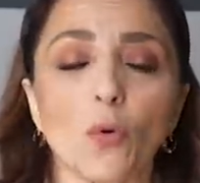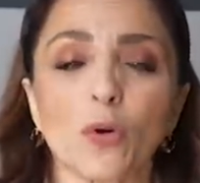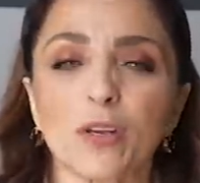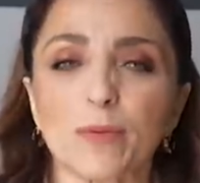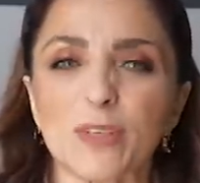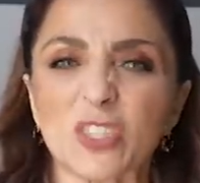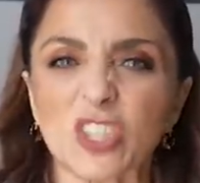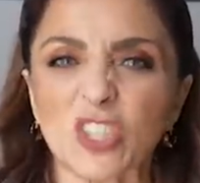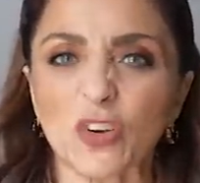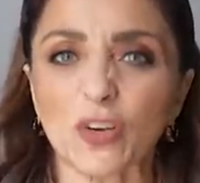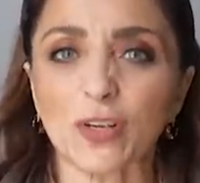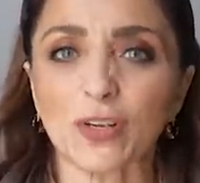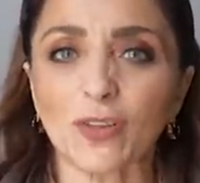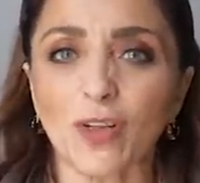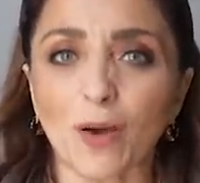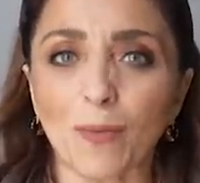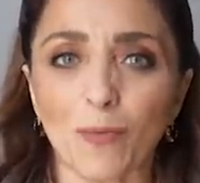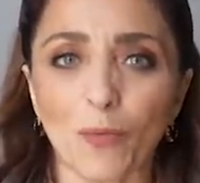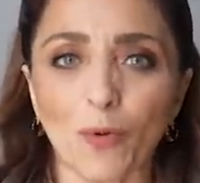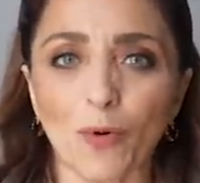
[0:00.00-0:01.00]
We're gonna be sharing a
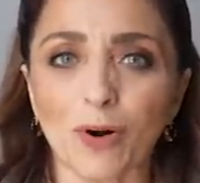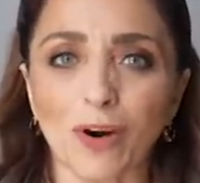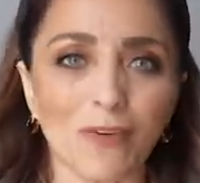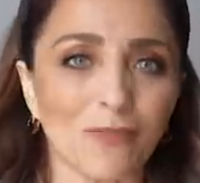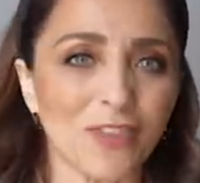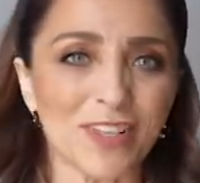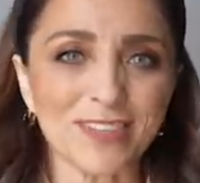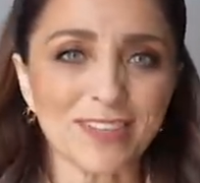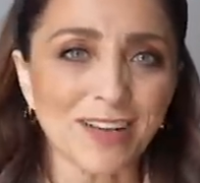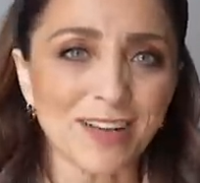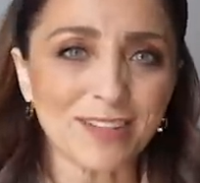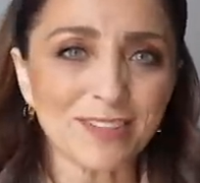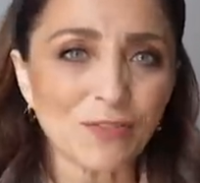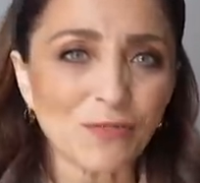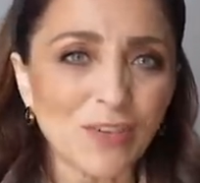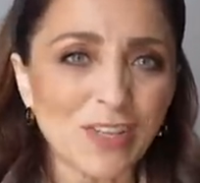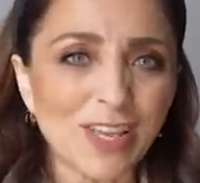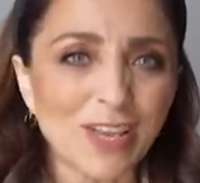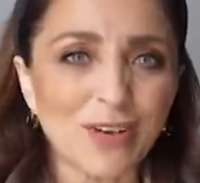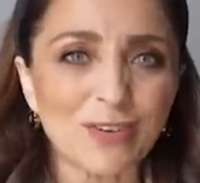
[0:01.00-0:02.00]
lot more of these kinds of
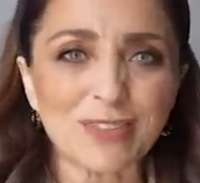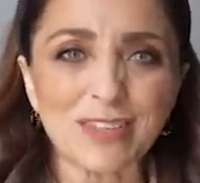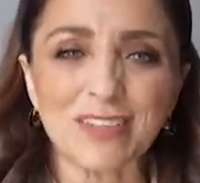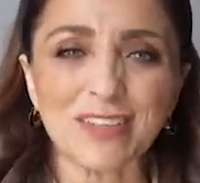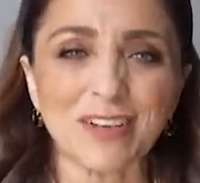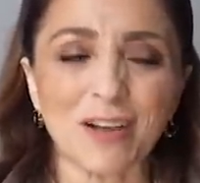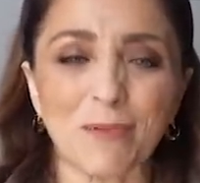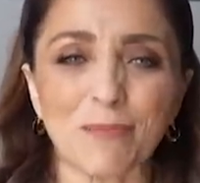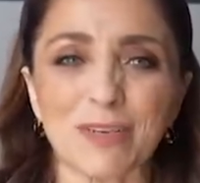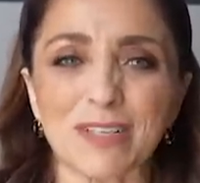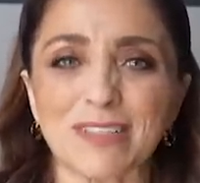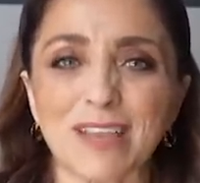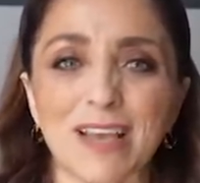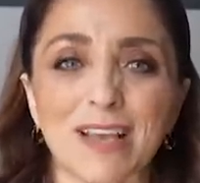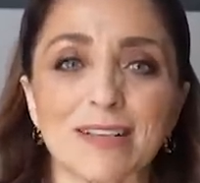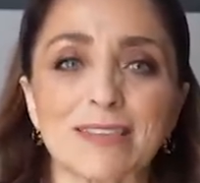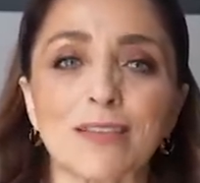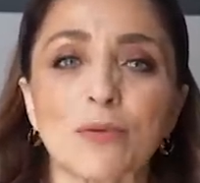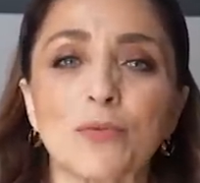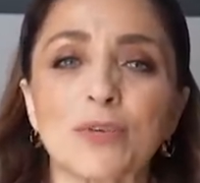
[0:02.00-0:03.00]
videos in the coming
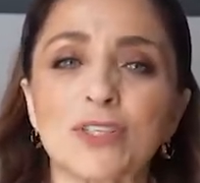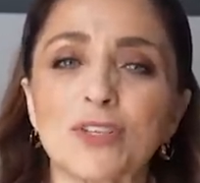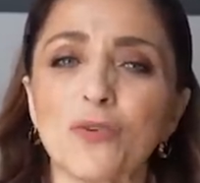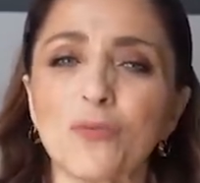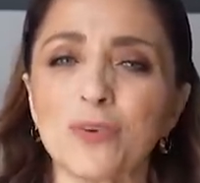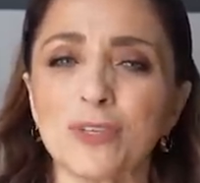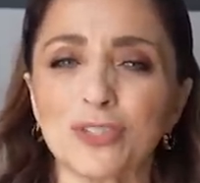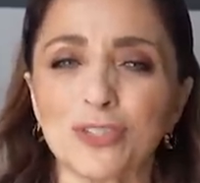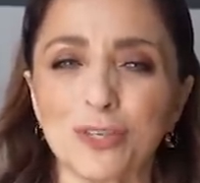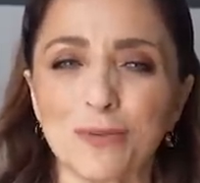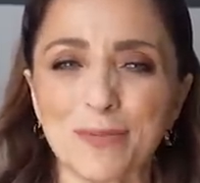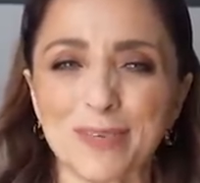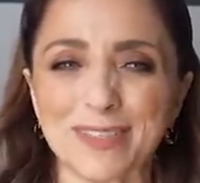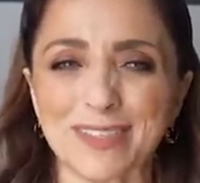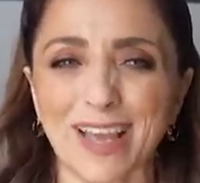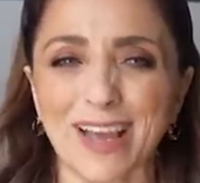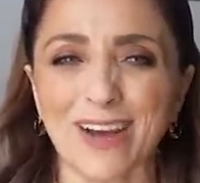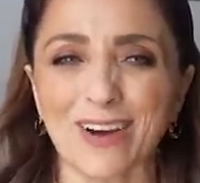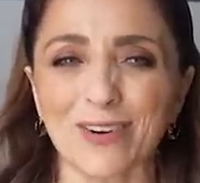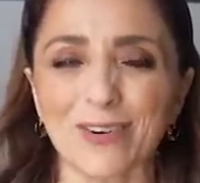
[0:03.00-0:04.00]
days and we don't want you to
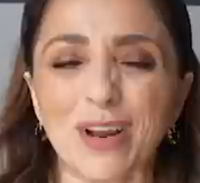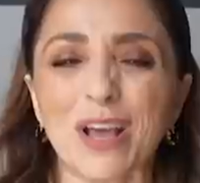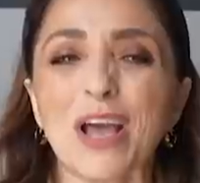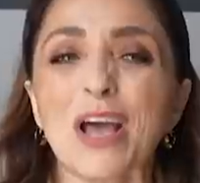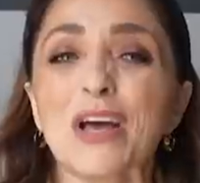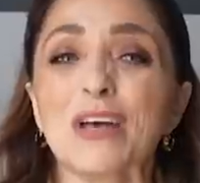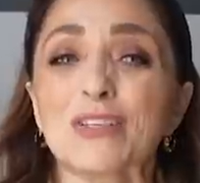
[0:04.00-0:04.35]
miss out.